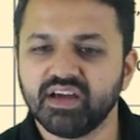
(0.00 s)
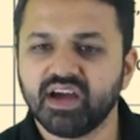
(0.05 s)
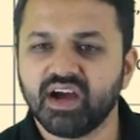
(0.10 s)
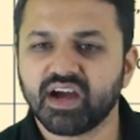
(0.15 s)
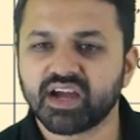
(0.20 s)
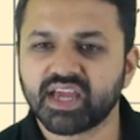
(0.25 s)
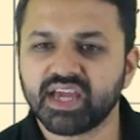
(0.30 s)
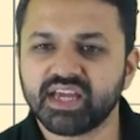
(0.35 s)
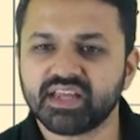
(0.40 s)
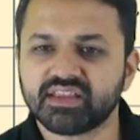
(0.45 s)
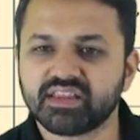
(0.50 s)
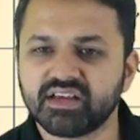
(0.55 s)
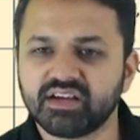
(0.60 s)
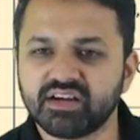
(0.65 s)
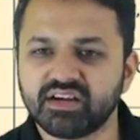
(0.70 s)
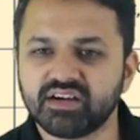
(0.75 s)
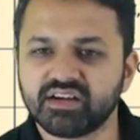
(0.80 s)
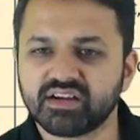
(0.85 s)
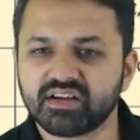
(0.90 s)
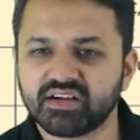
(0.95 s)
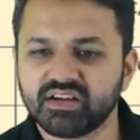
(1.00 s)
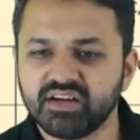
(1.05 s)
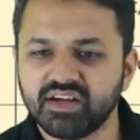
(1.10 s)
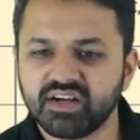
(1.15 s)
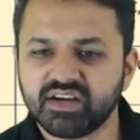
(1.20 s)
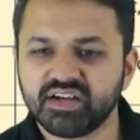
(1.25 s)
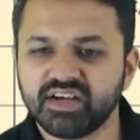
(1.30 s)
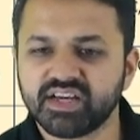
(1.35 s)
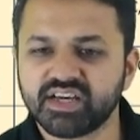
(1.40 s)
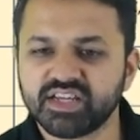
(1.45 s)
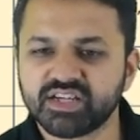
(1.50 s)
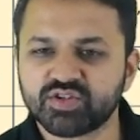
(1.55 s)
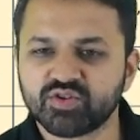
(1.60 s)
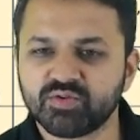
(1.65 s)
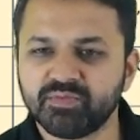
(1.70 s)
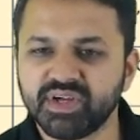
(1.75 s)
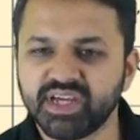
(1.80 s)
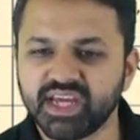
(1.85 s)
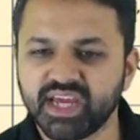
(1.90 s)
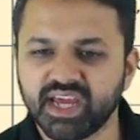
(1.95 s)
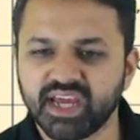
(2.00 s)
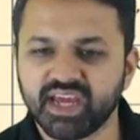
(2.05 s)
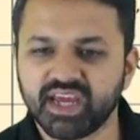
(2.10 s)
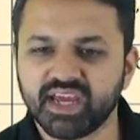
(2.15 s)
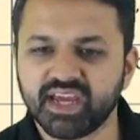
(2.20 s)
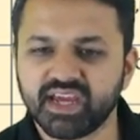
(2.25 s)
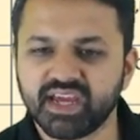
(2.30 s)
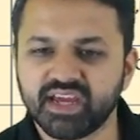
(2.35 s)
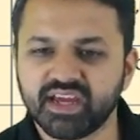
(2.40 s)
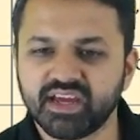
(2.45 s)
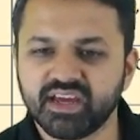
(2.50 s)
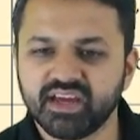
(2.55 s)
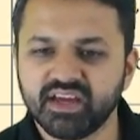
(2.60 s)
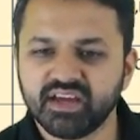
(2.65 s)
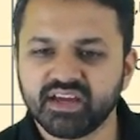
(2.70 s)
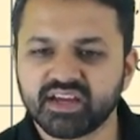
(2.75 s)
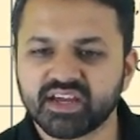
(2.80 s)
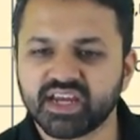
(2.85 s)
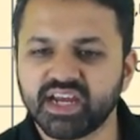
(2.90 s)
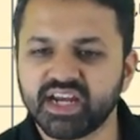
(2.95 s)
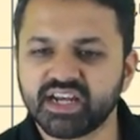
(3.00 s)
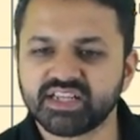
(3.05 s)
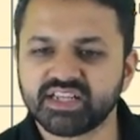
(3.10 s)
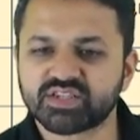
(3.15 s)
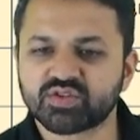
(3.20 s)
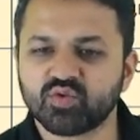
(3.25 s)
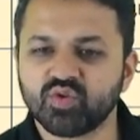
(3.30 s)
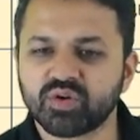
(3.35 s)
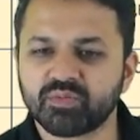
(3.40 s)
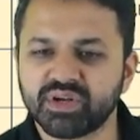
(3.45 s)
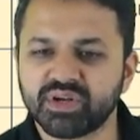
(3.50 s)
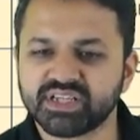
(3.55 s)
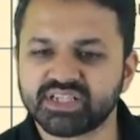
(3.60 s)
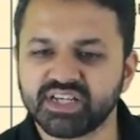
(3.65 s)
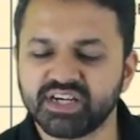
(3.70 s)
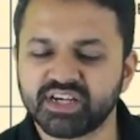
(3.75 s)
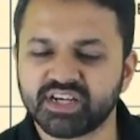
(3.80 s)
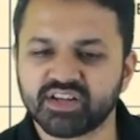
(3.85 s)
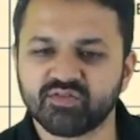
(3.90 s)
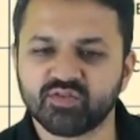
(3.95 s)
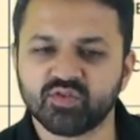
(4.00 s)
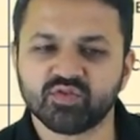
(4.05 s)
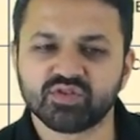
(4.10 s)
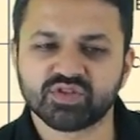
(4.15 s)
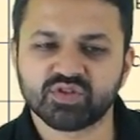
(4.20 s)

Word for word: Again, the degree should be A, GATE score plus interview.